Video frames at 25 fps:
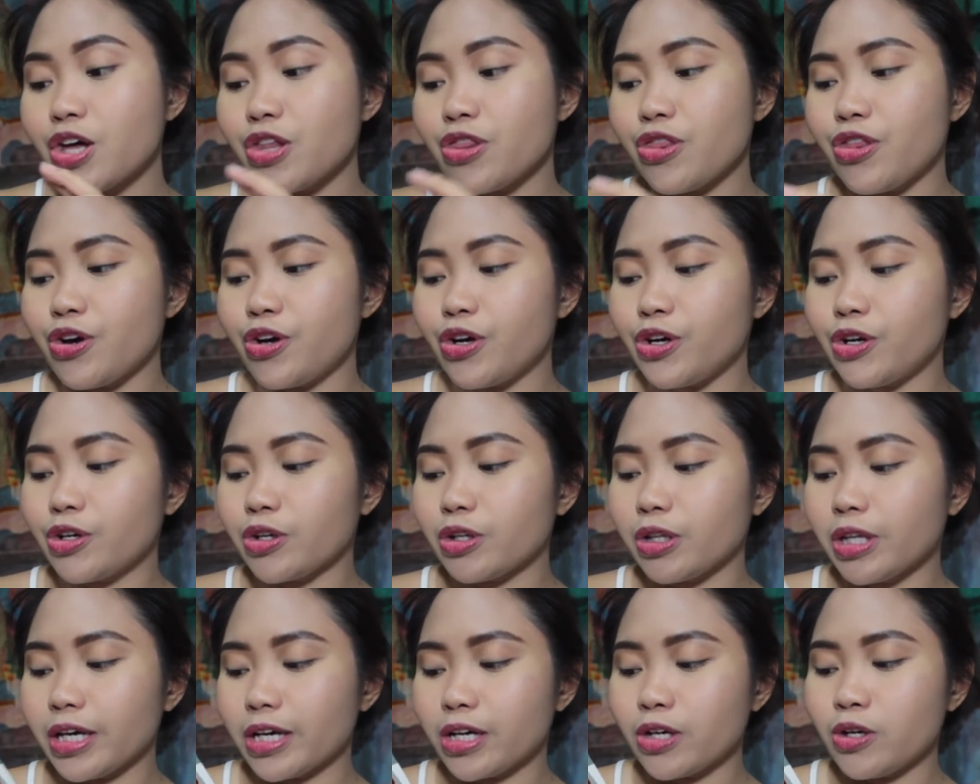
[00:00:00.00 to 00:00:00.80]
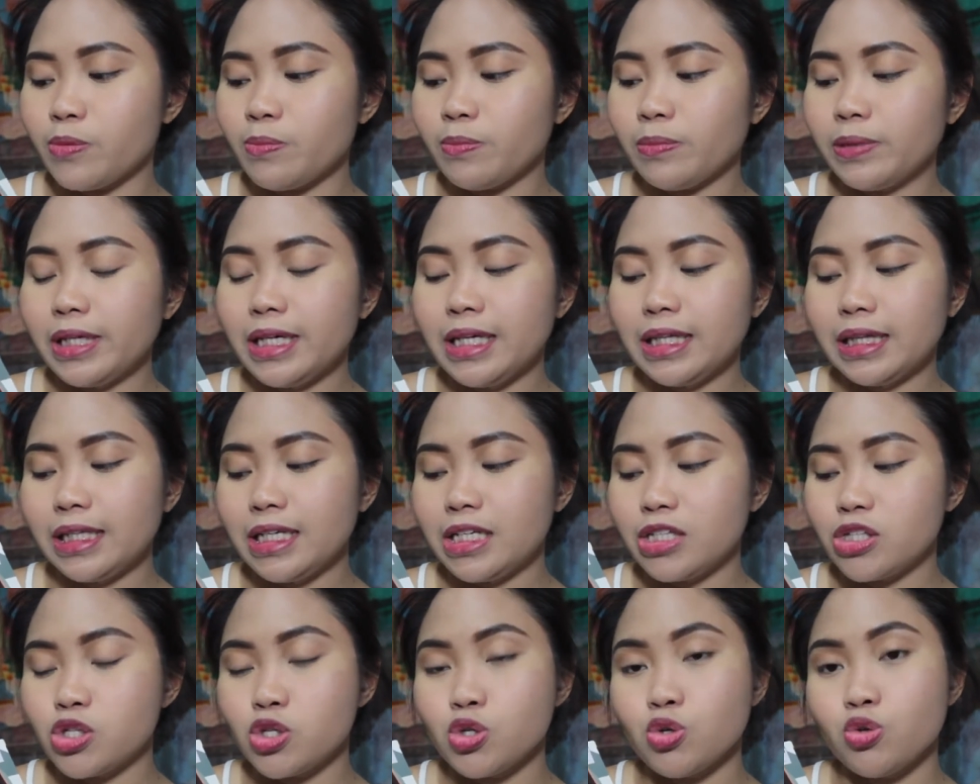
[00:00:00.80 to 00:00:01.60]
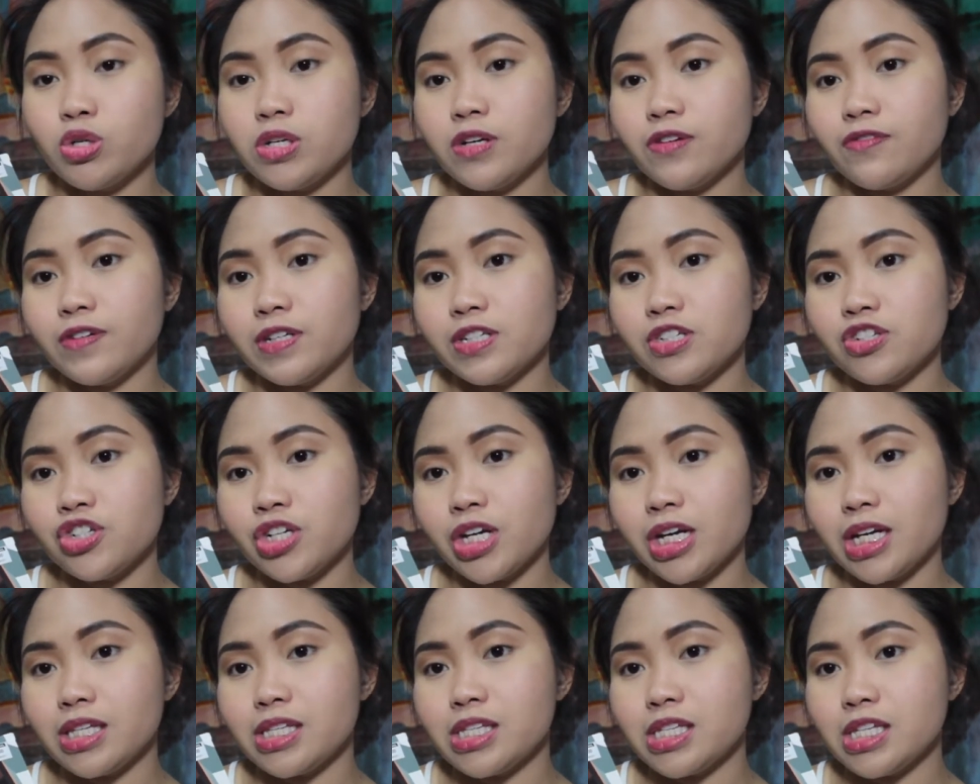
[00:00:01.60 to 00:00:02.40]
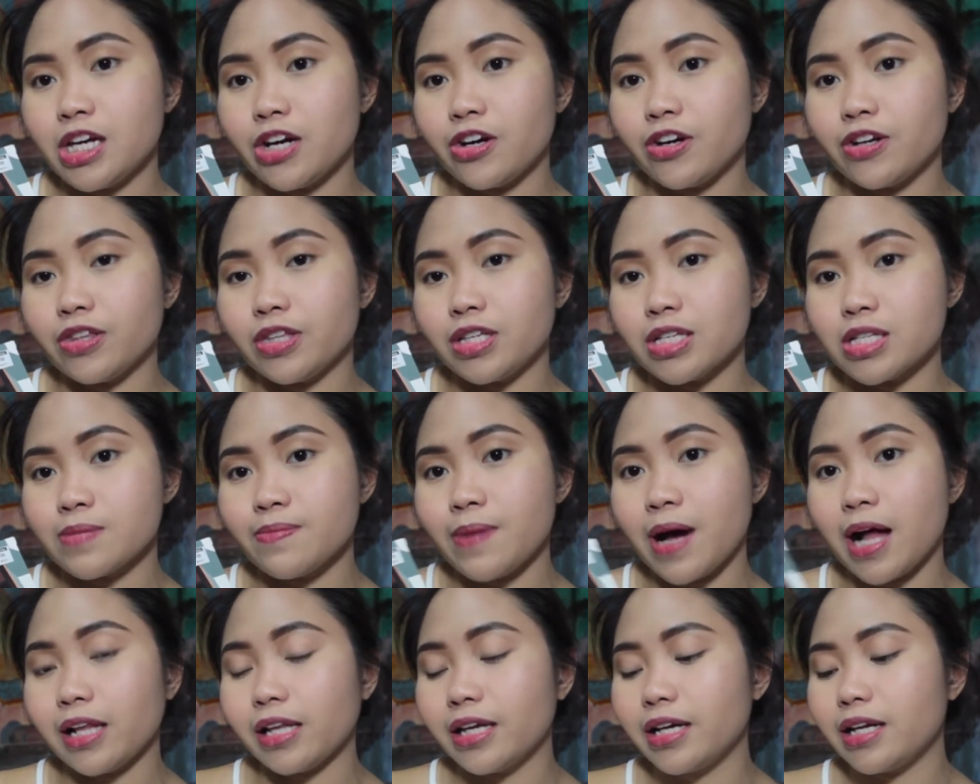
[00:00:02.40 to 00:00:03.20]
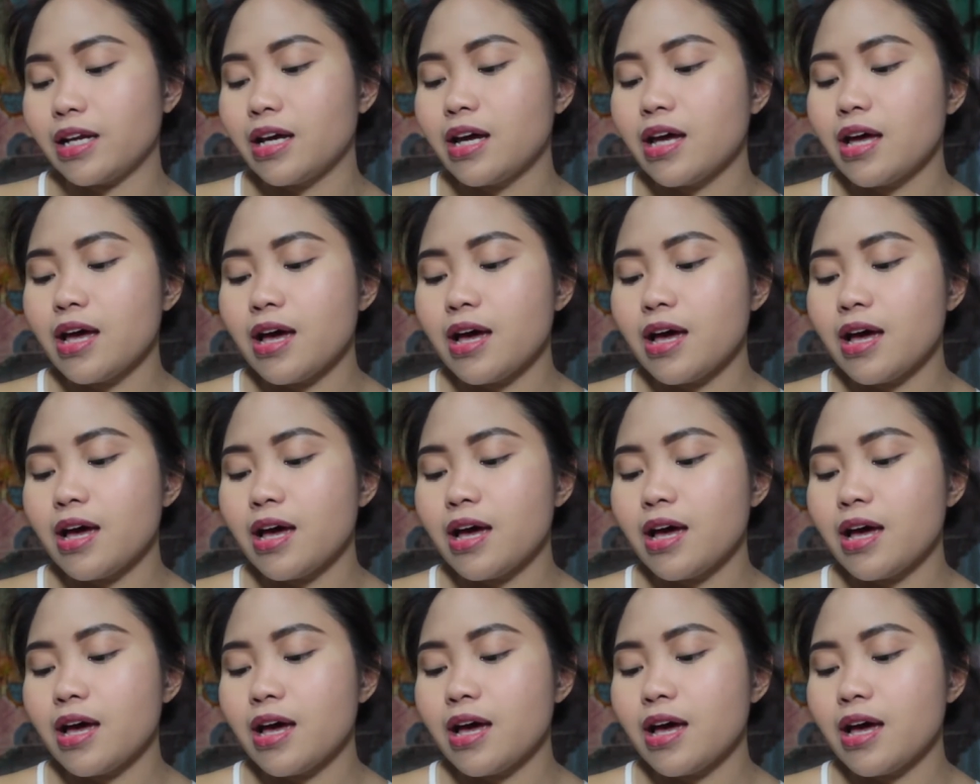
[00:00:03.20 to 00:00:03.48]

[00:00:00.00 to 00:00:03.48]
they're like completely two different shades here in this palette,